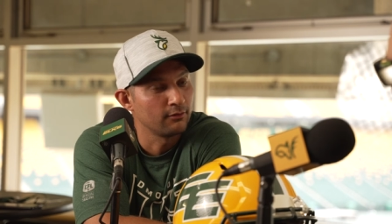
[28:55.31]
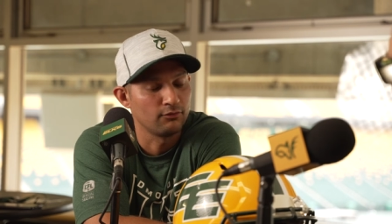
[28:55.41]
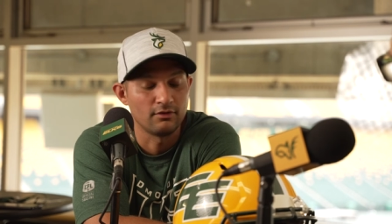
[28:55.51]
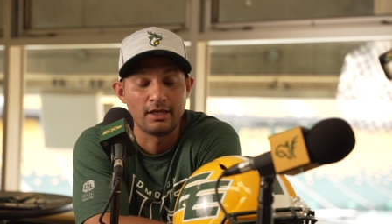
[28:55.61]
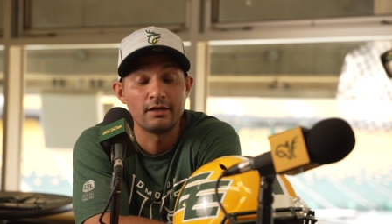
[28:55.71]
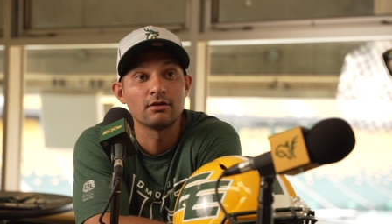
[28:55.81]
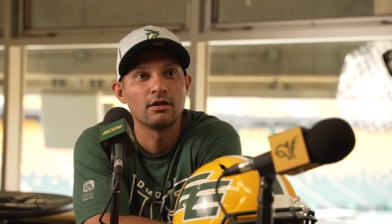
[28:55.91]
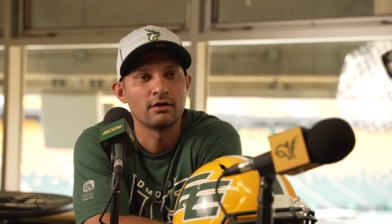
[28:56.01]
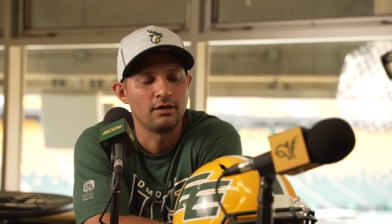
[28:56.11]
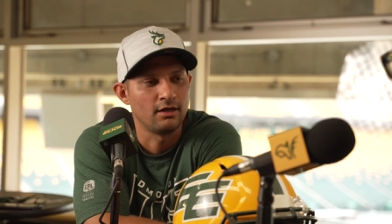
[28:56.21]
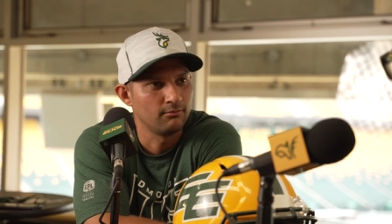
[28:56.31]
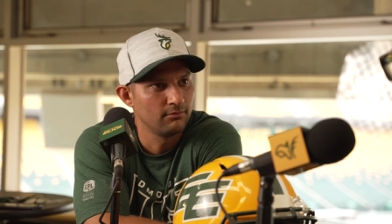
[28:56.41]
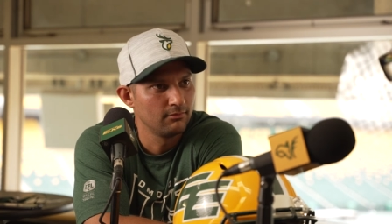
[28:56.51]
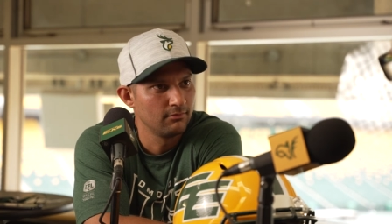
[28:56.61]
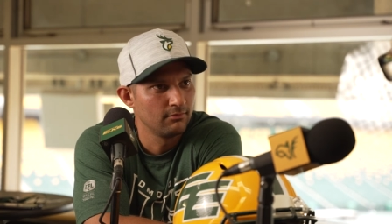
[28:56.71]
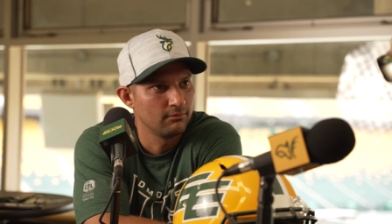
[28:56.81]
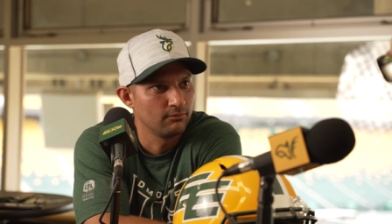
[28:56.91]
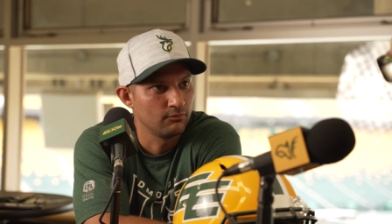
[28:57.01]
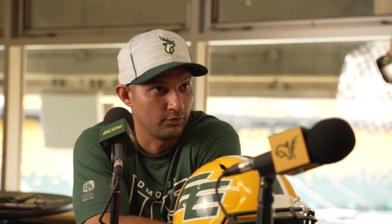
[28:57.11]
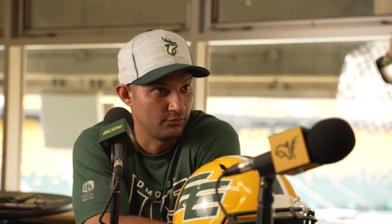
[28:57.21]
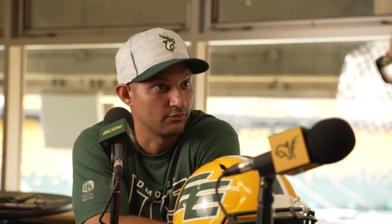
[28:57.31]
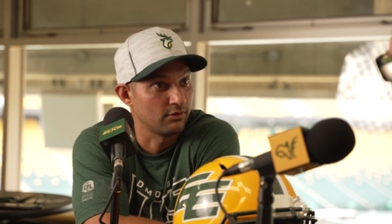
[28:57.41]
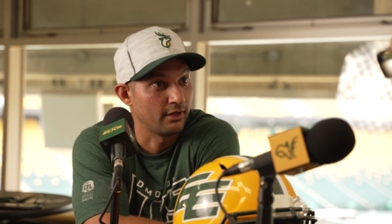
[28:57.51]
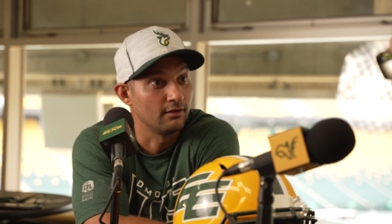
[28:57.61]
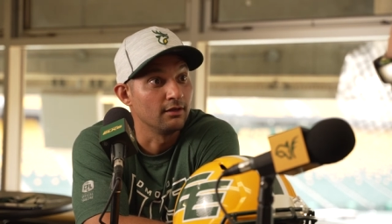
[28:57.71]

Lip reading: It was an 8 o'clock game, which was like